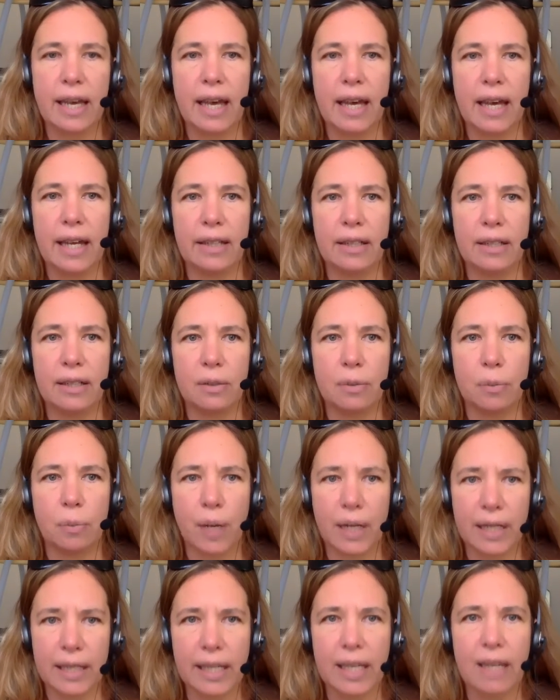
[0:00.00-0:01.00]
and
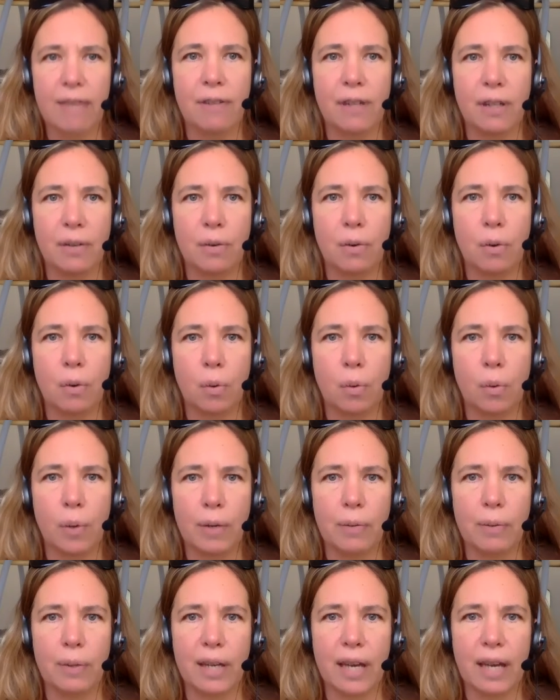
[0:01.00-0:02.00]
even
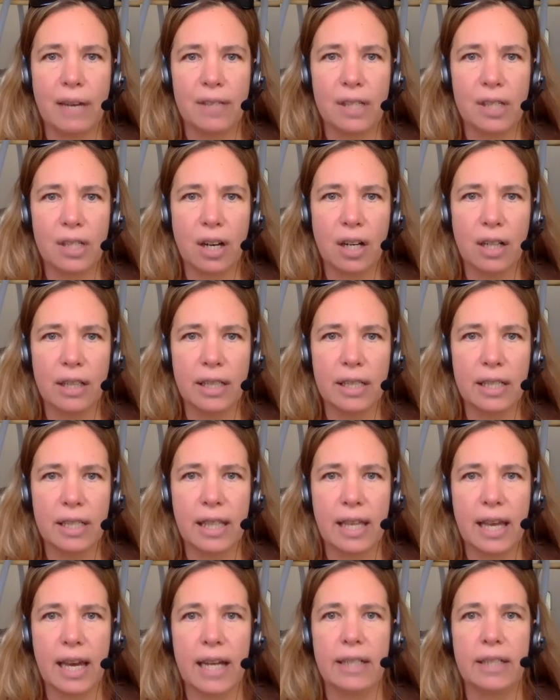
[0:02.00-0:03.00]
when we have
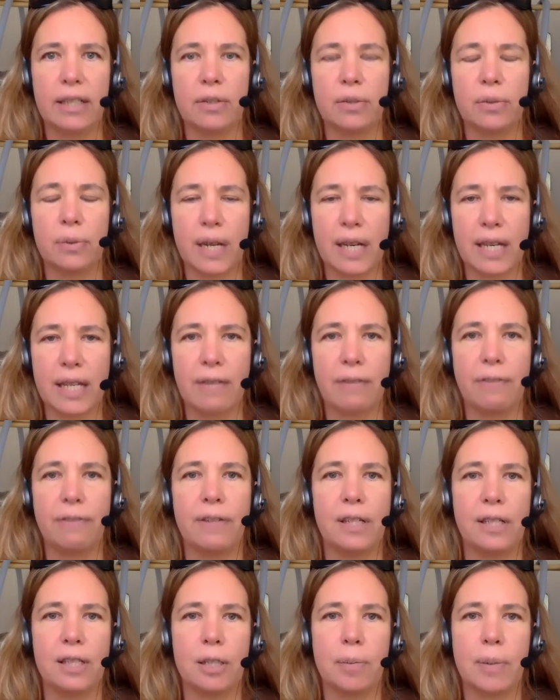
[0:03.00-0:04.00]
started that, already the
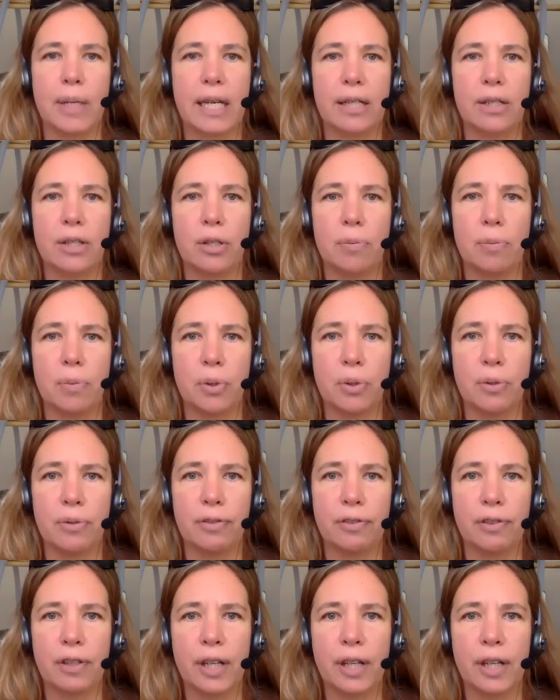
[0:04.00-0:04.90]
fields begin to move.